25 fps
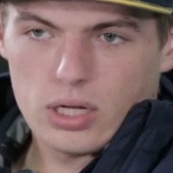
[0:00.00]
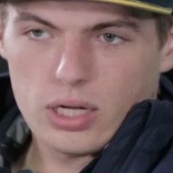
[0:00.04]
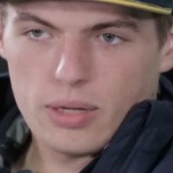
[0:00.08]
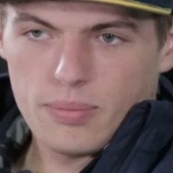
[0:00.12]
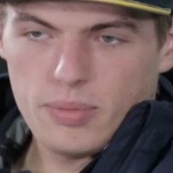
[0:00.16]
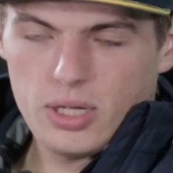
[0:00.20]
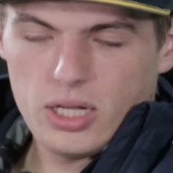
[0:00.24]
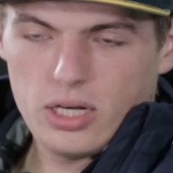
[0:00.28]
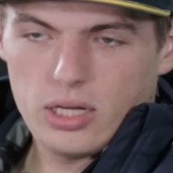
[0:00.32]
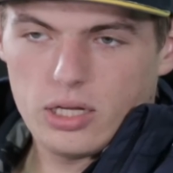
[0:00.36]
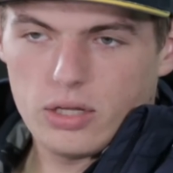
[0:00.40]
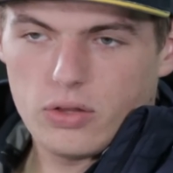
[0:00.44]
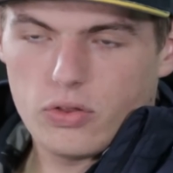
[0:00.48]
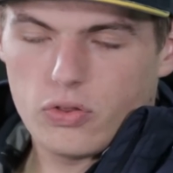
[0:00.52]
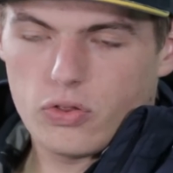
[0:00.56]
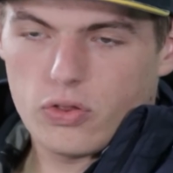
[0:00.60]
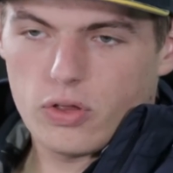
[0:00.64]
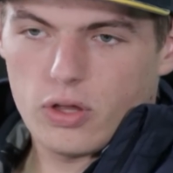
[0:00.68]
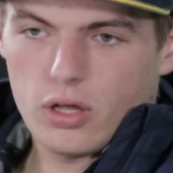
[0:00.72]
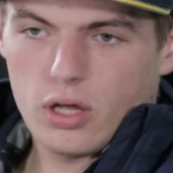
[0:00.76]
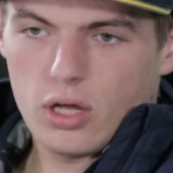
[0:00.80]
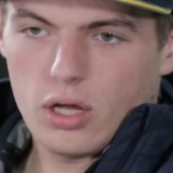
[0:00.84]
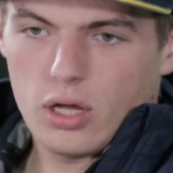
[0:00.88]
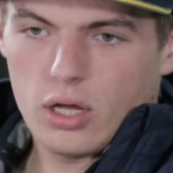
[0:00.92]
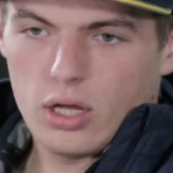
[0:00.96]
I mean, it's
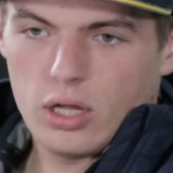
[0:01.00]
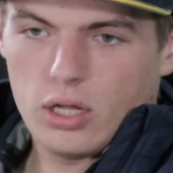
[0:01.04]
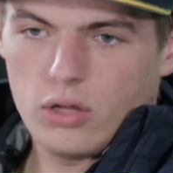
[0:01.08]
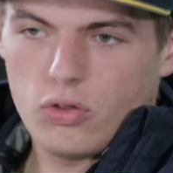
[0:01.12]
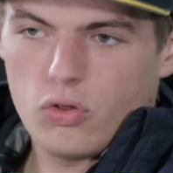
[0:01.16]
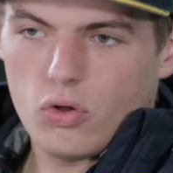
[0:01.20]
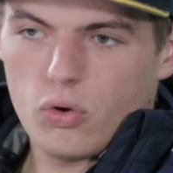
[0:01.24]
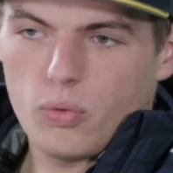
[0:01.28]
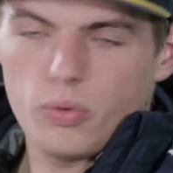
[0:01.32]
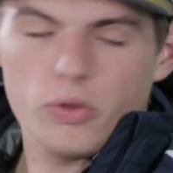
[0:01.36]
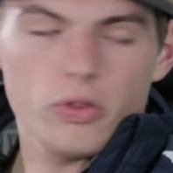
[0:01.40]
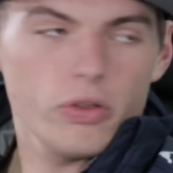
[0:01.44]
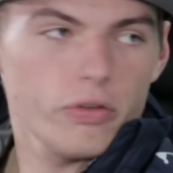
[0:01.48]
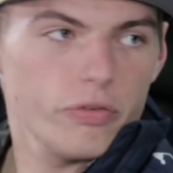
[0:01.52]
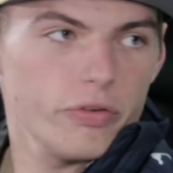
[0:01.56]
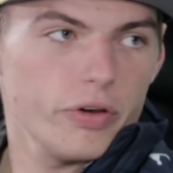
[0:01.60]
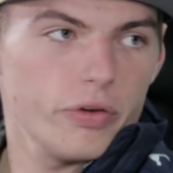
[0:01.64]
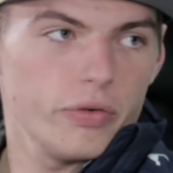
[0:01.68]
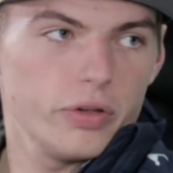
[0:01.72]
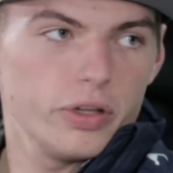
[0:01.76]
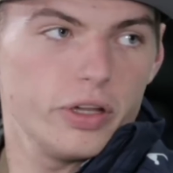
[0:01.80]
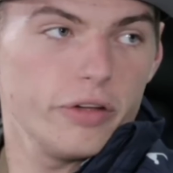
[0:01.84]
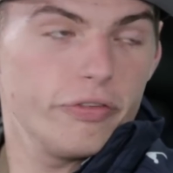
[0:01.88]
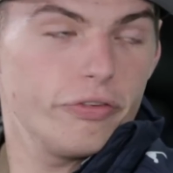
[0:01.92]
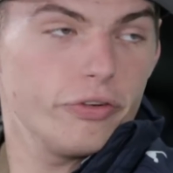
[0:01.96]
always a
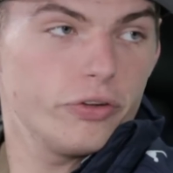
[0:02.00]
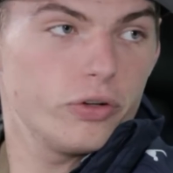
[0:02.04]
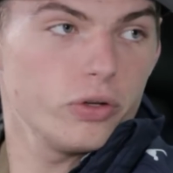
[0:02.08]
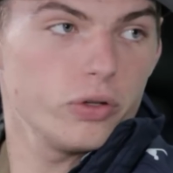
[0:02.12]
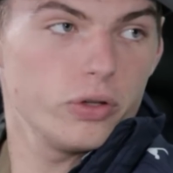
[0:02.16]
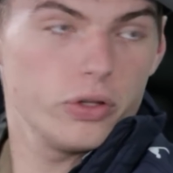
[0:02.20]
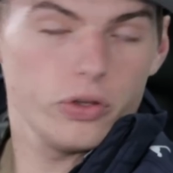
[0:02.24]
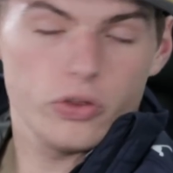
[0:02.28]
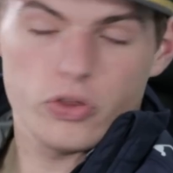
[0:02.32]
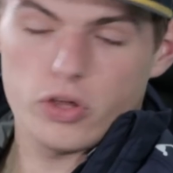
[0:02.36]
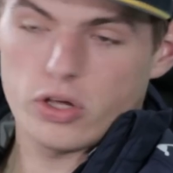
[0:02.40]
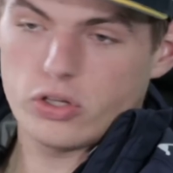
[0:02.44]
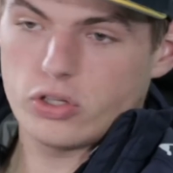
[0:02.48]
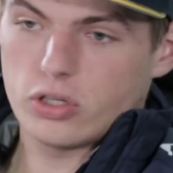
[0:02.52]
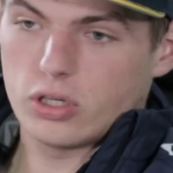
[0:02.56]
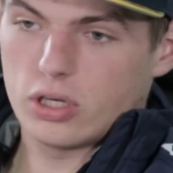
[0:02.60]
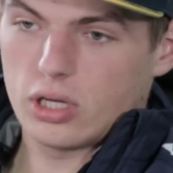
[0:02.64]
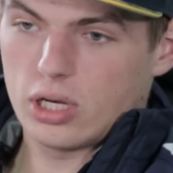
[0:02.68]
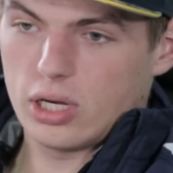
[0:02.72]
very difficult decision,